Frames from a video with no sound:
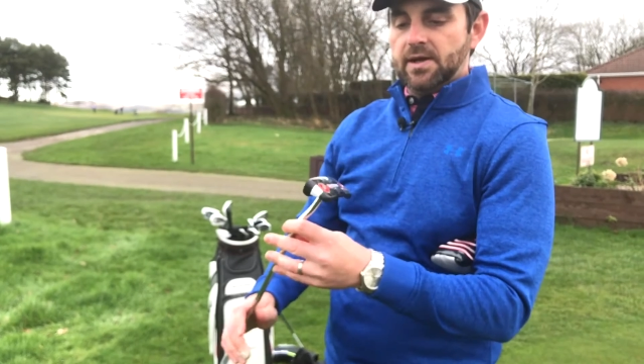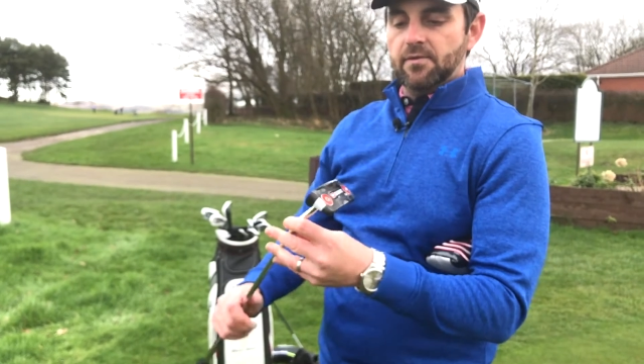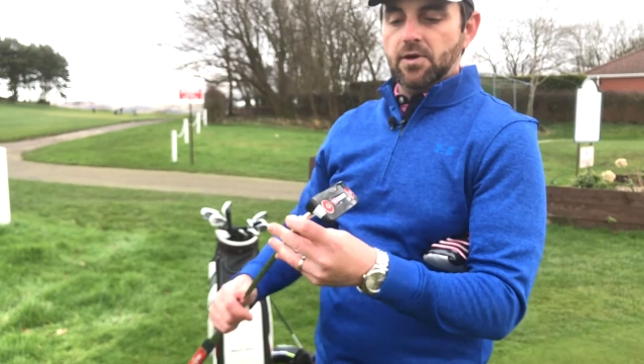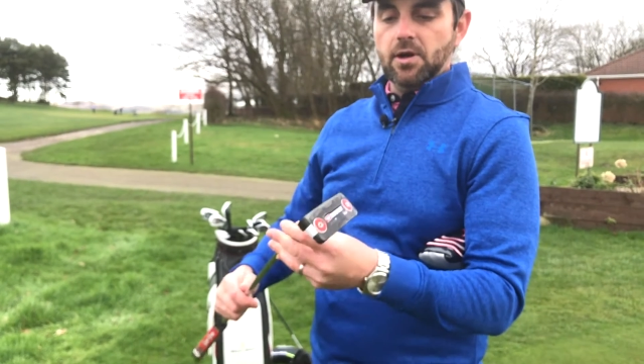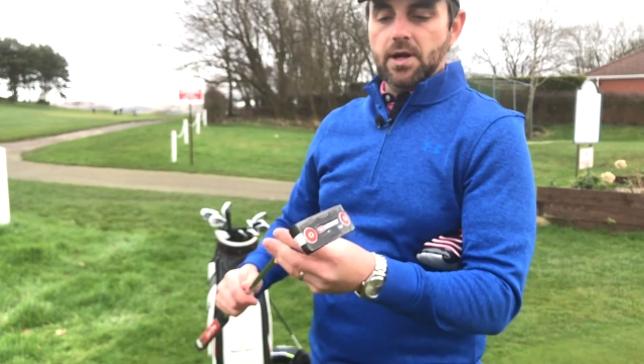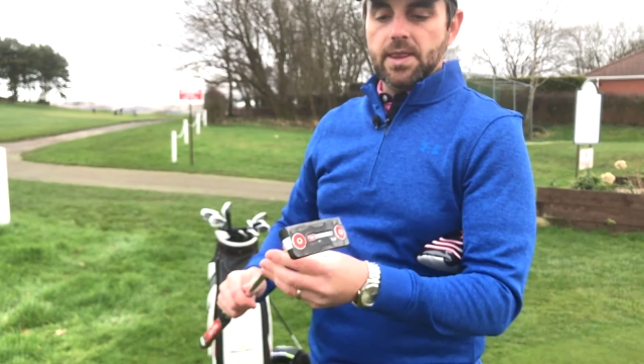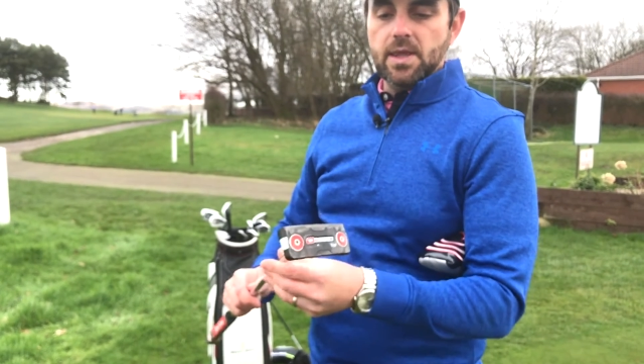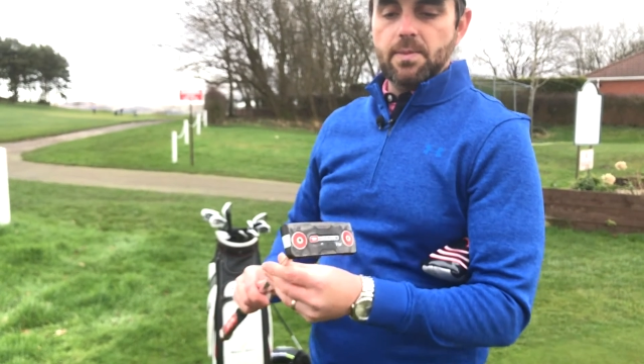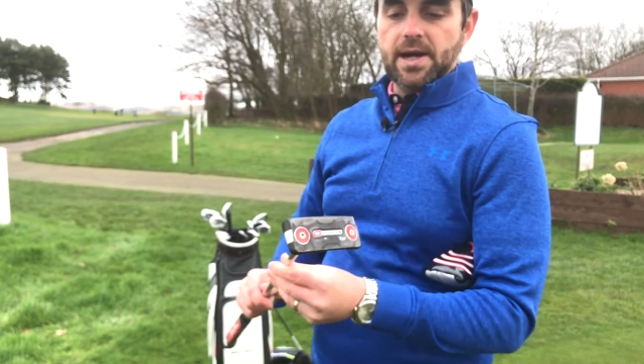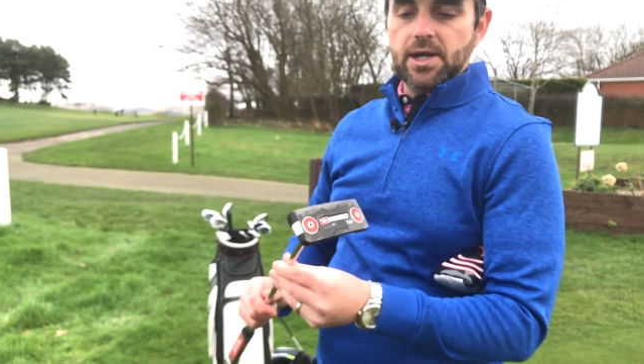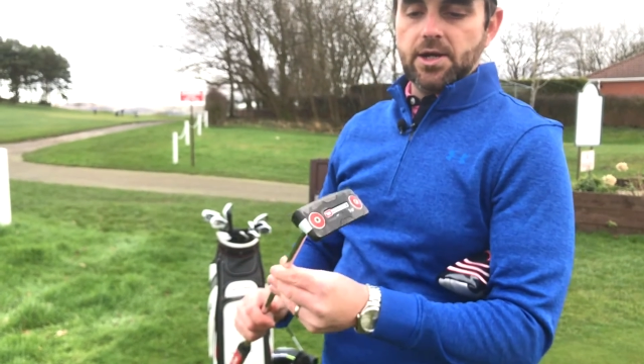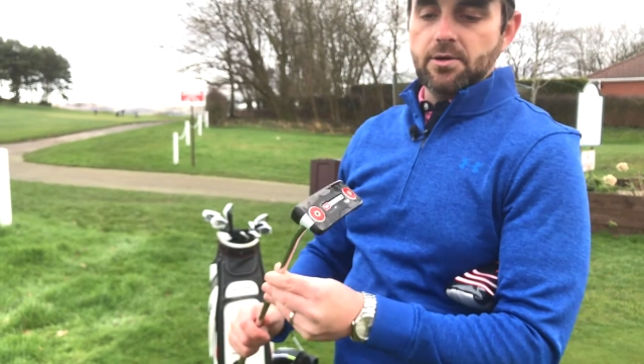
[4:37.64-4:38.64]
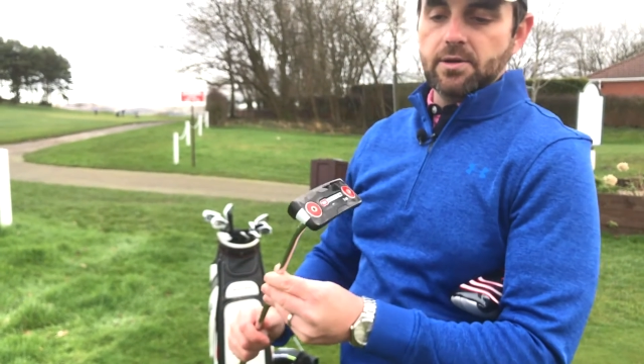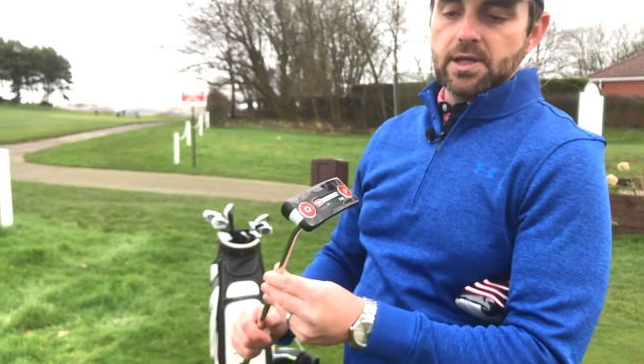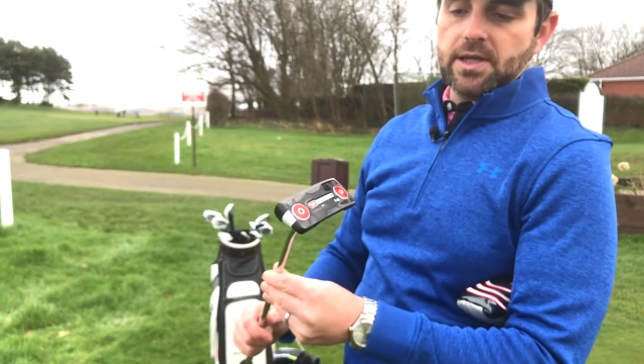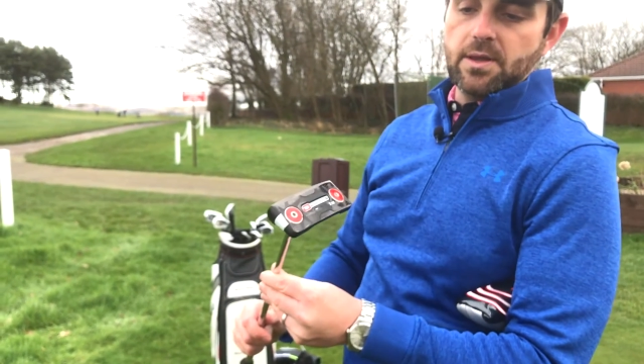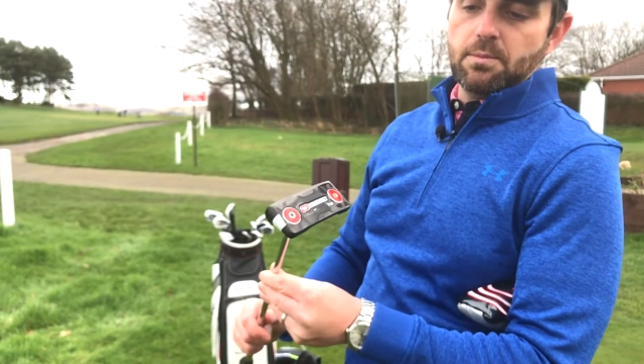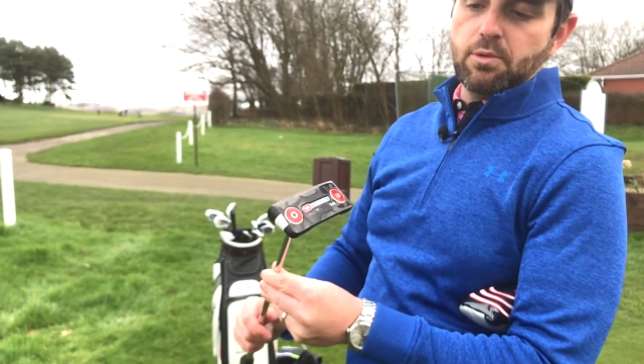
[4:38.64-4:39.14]
I've got in the bag
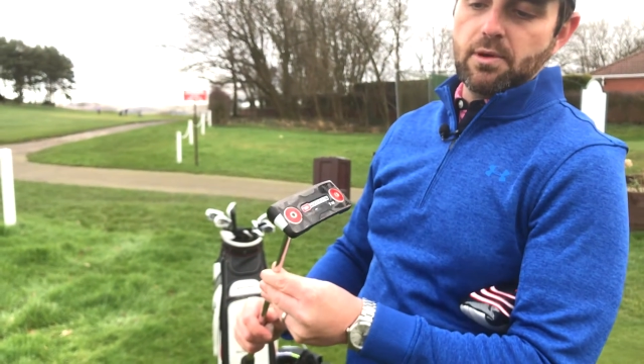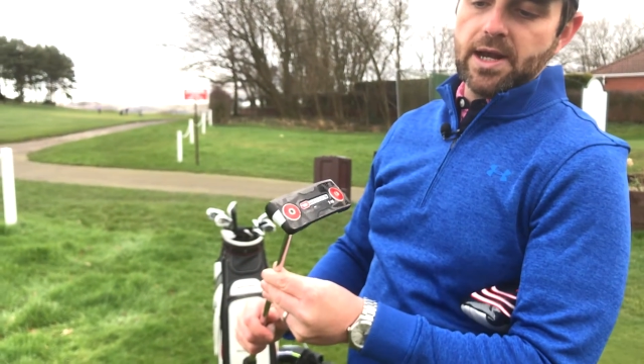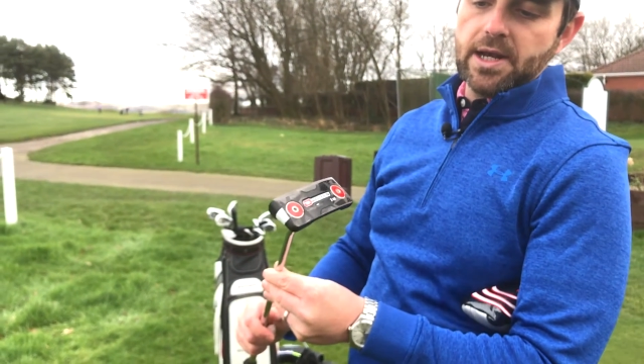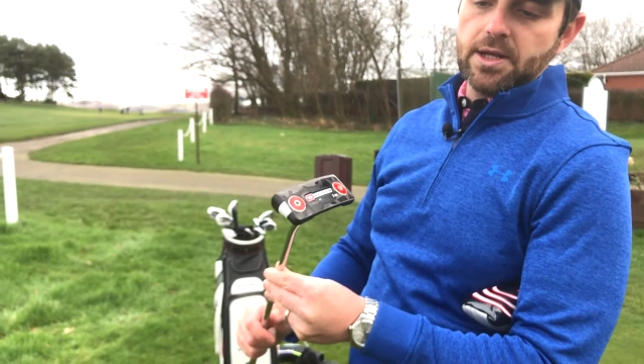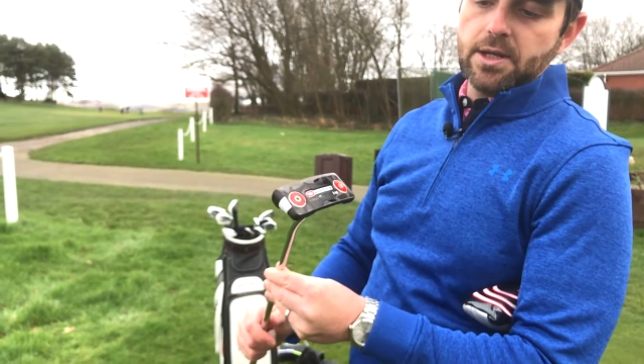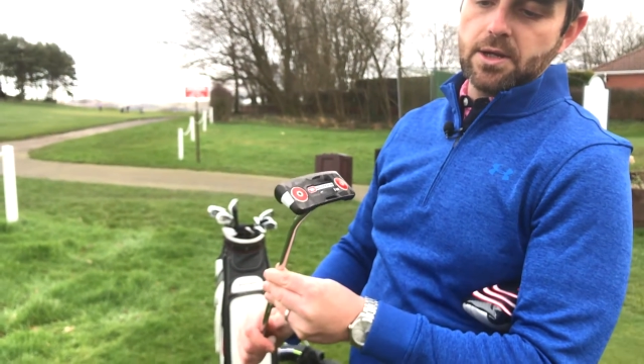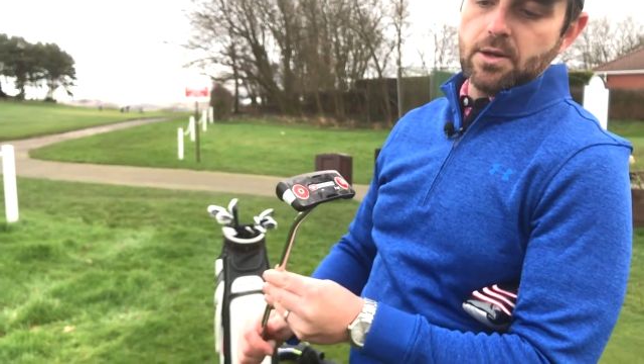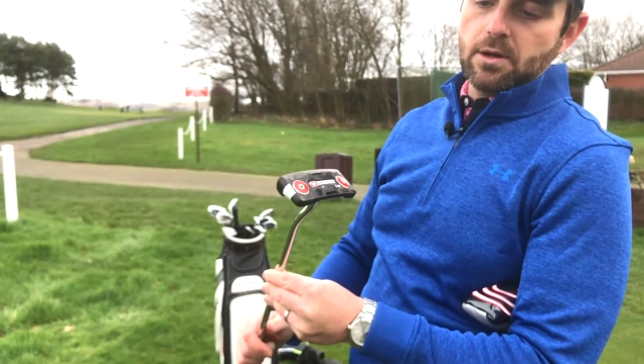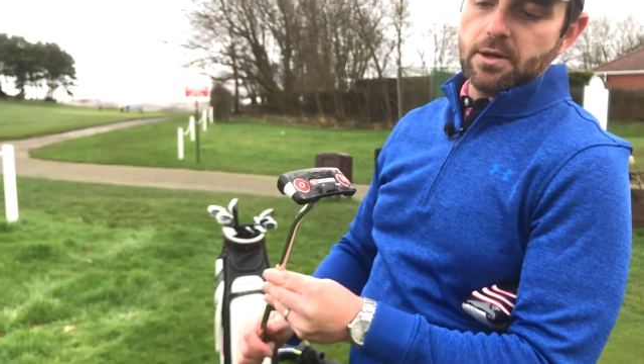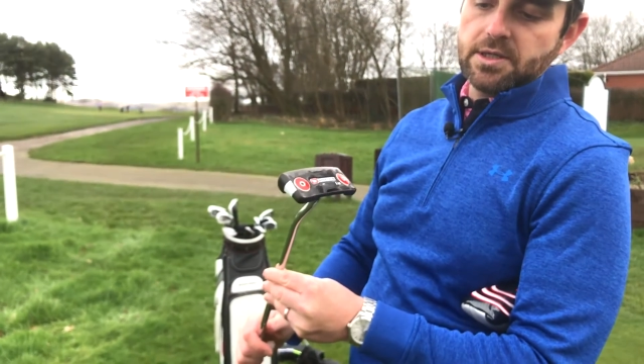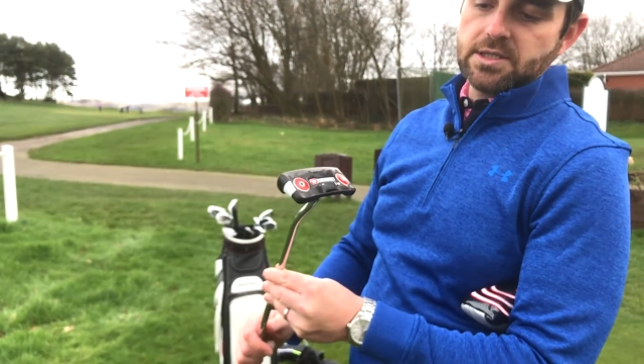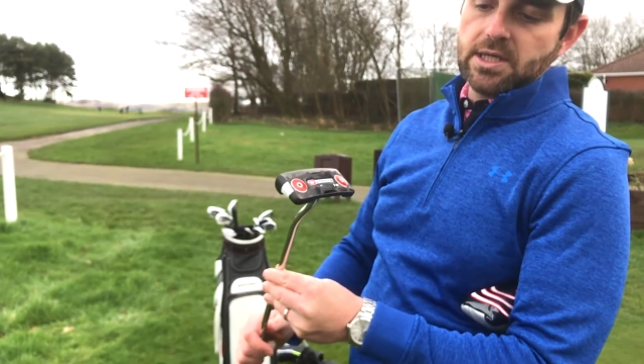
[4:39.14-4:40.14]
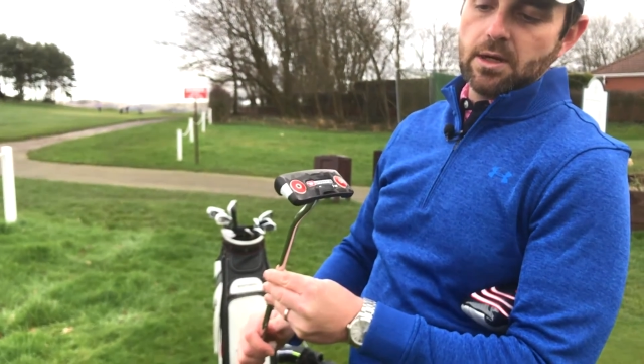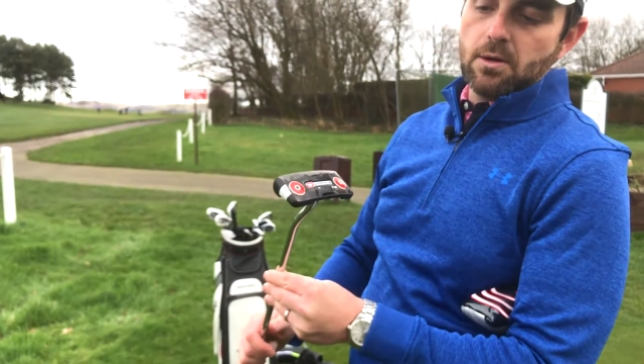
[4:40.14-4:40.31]
currently the brand new Odyssey